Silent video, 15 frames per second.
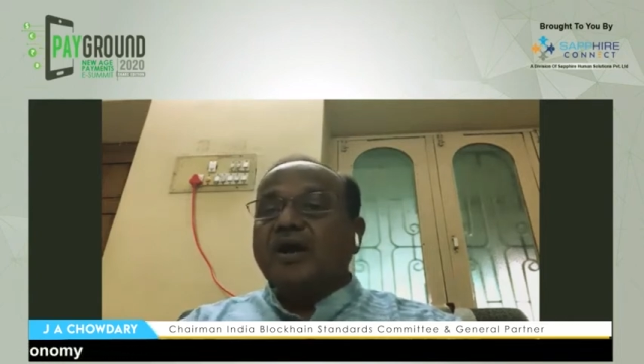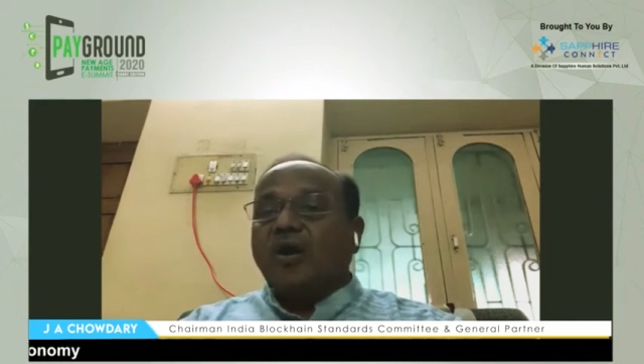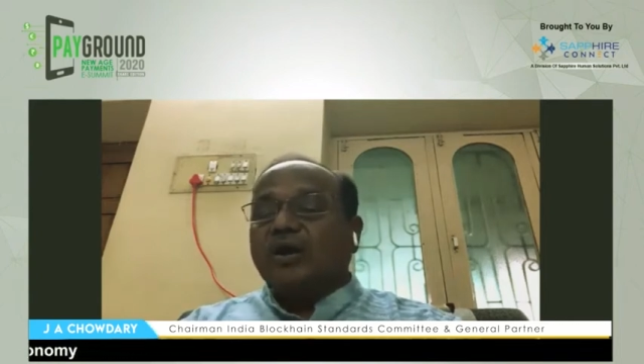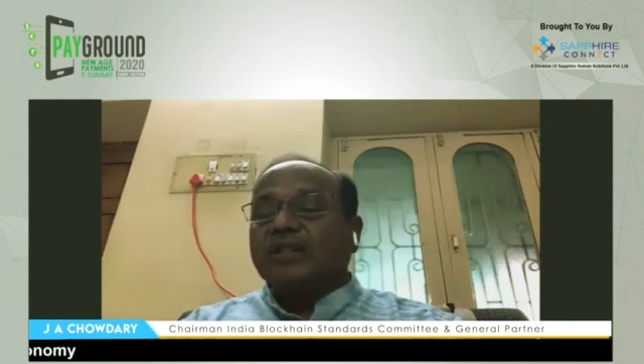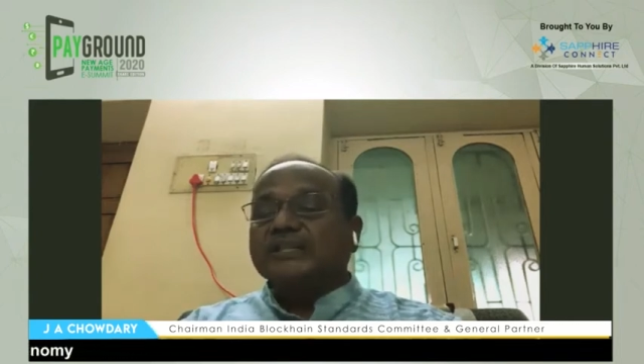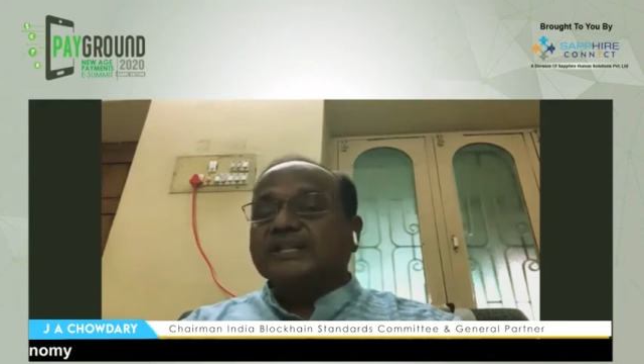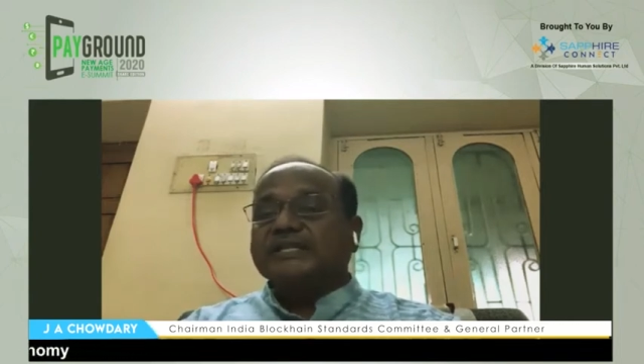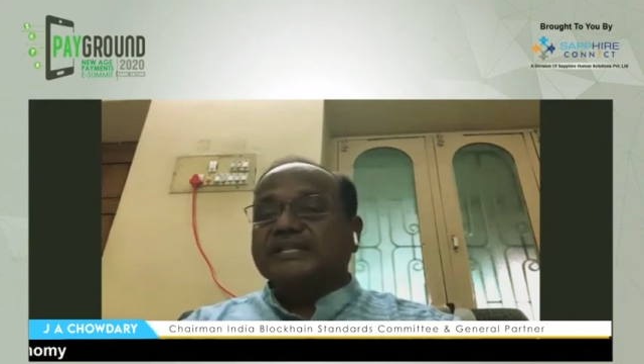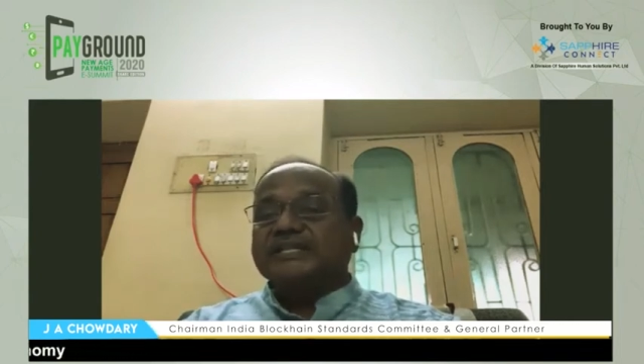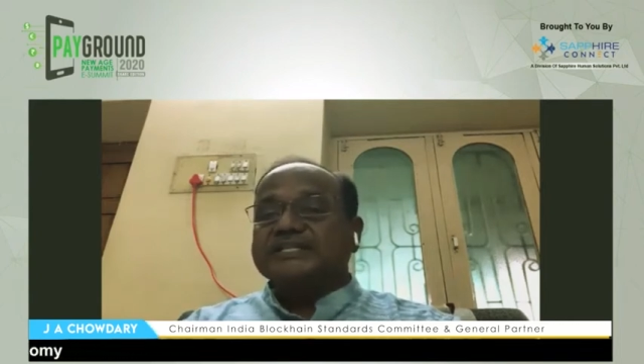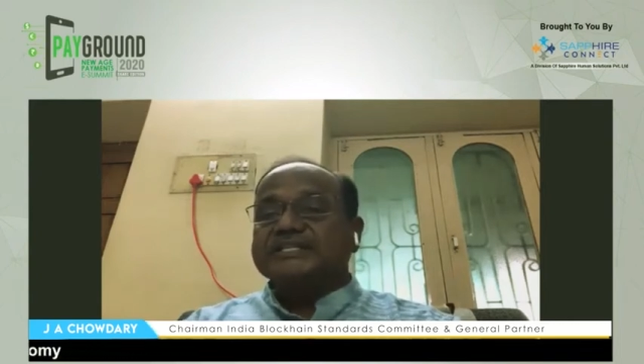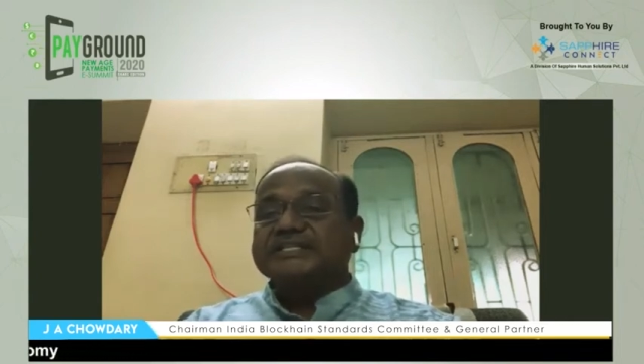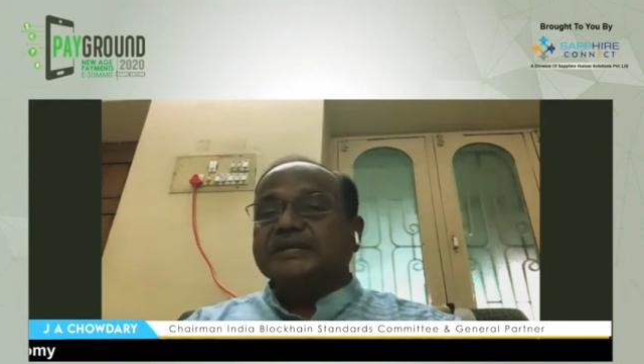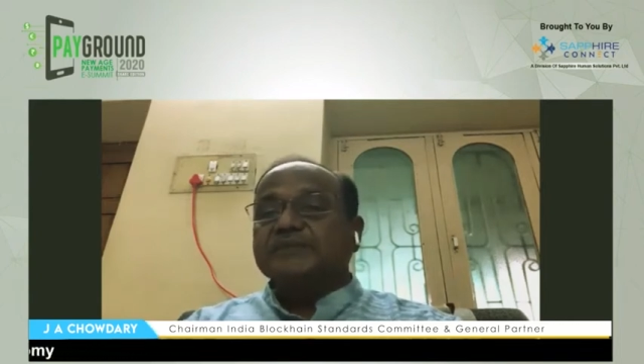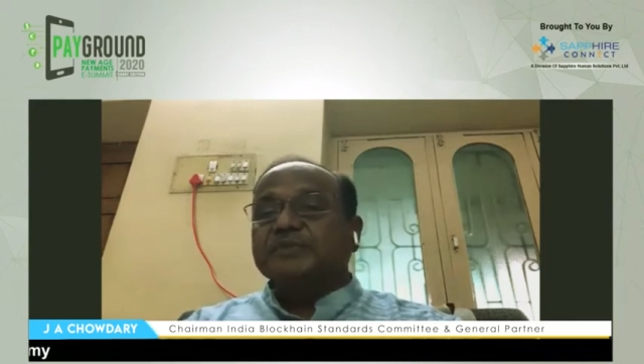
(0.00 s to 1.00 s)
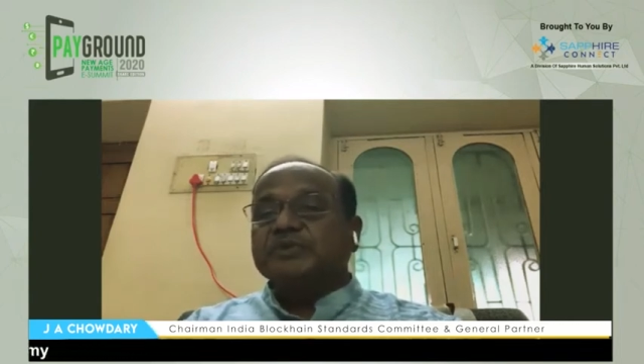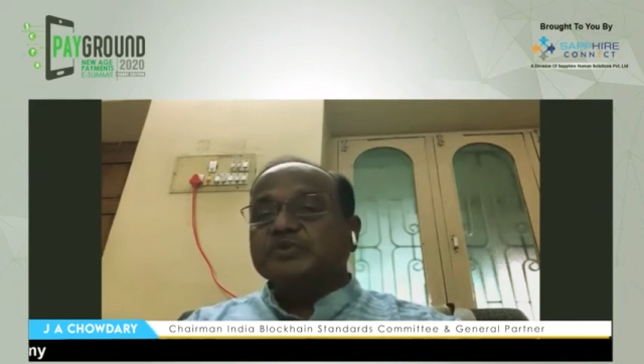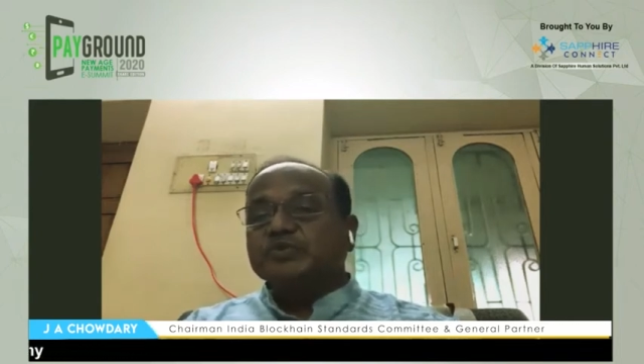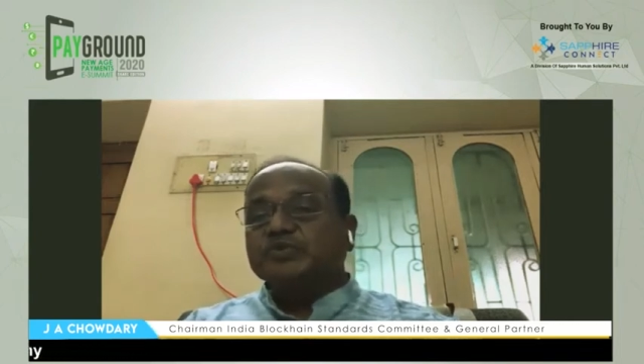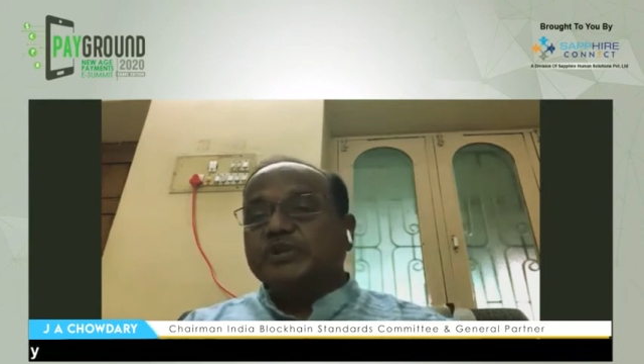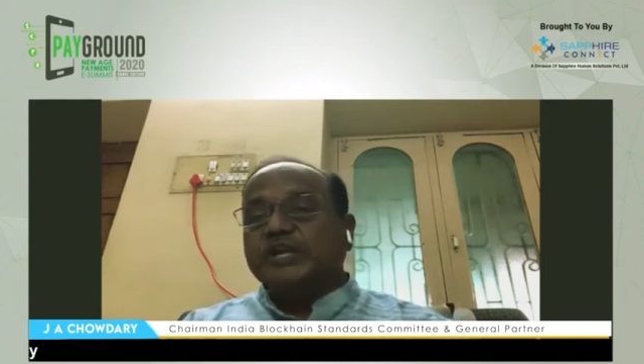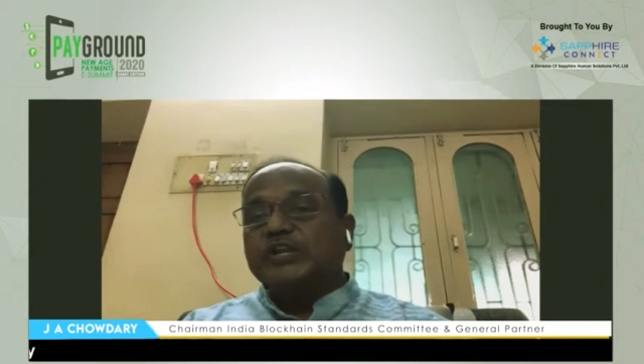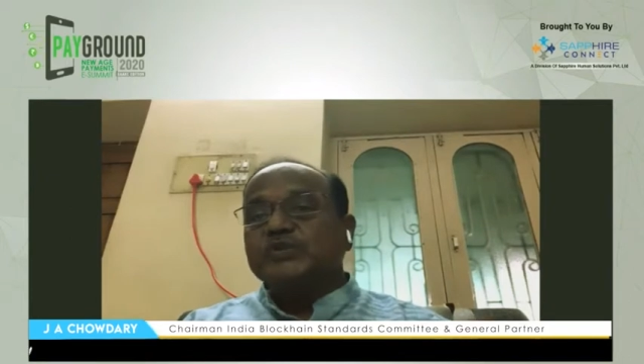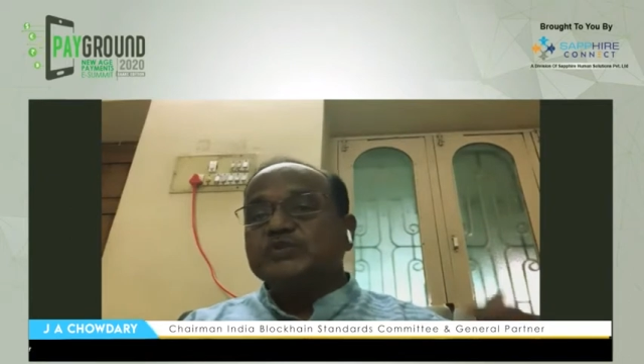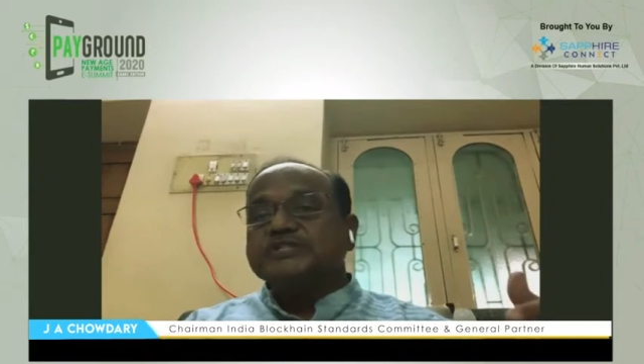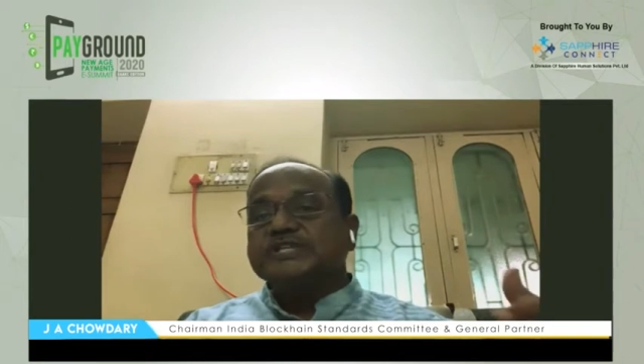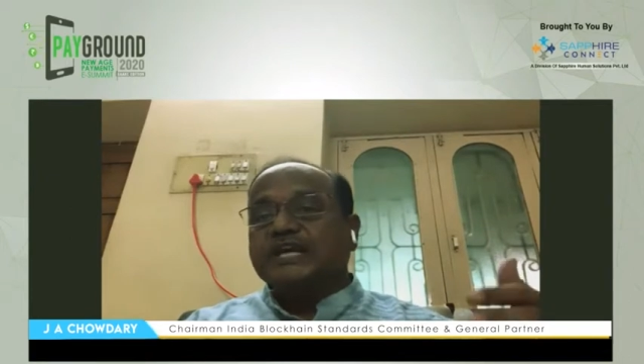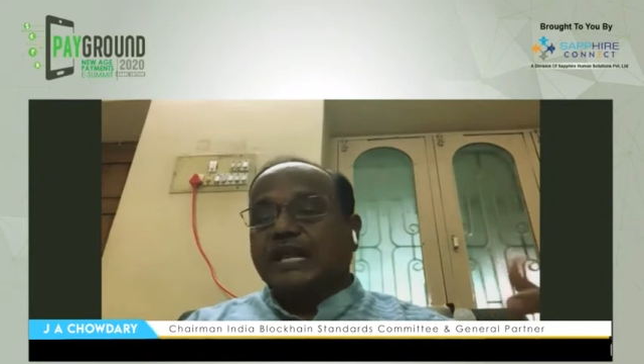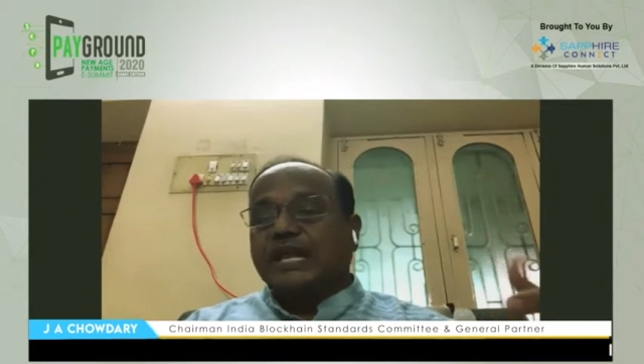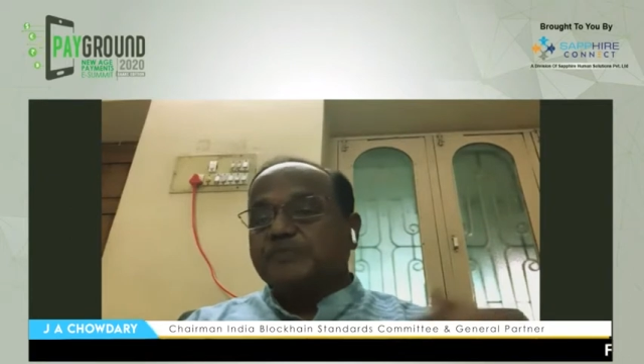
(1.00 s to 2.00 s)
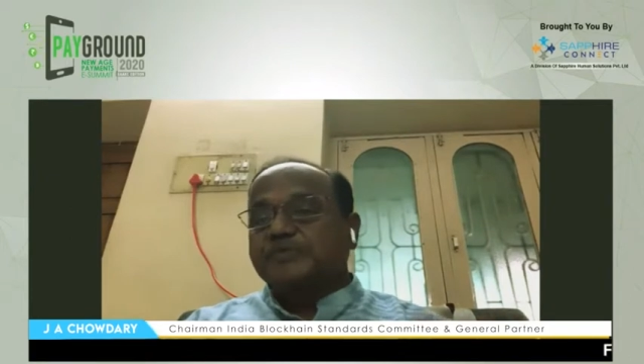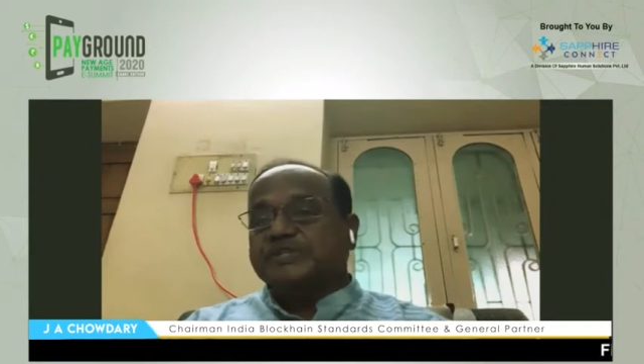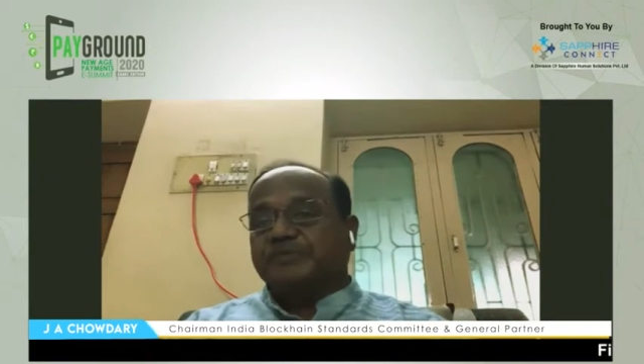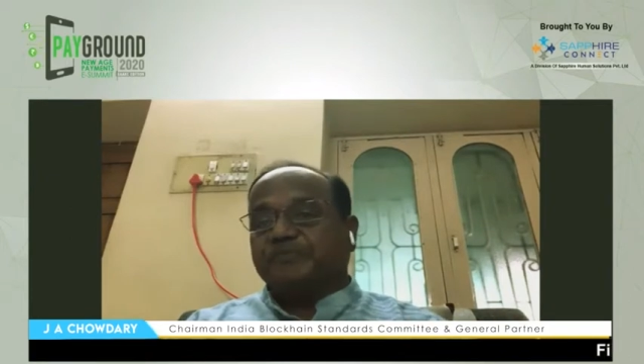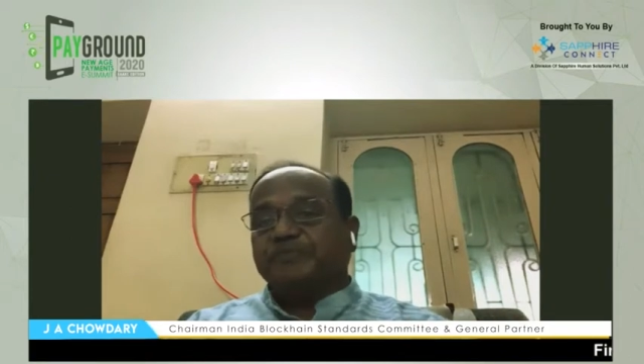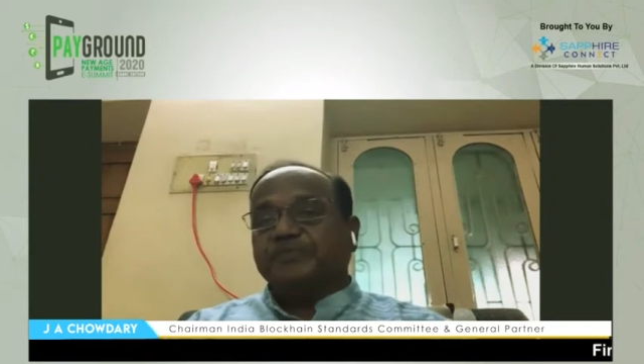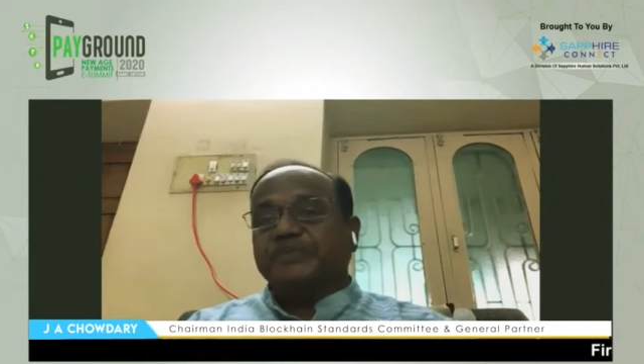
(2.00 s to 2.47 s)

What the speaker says: all that this thing to reduce the corruption.